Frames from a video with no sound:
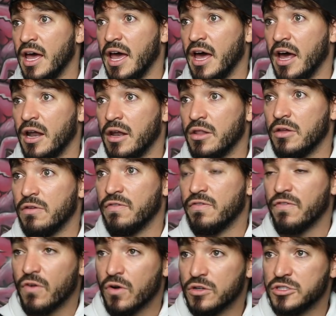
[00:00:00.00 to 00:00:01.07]
And the
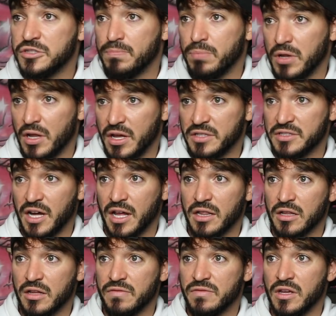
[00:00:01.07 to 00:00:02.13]
first place I
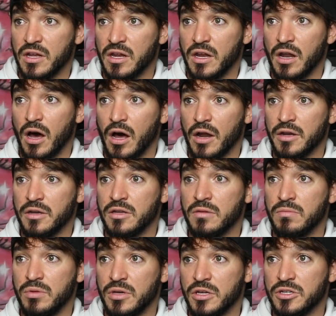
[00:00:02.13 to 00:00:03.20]
lived in
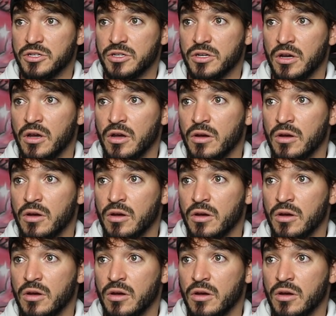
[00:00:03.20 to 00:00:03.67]
Huntington Beach